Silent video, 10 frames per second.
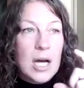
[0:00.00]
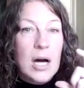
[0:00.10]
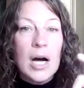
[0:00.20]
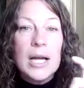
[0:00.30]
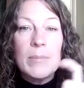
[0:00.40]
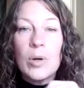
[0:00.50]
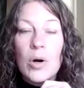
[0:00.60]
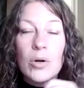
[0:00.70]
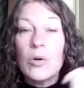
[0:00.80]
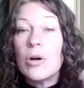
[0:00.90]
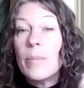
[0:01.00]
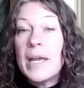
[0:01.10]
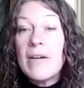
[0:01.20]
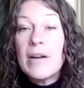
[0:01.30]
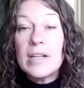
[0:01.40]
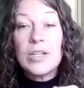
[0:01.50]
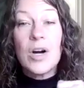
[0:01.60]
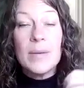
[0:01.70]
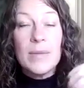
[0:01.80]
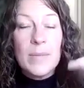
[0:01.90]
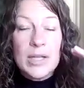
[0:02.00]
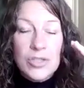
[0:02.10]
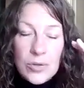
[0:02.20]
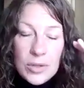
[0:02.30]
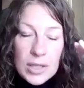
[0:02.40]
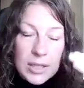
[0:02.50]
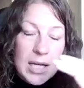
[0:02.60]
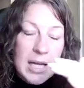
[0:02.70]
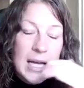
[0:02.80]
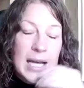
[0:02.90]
time block or a period of time that means you can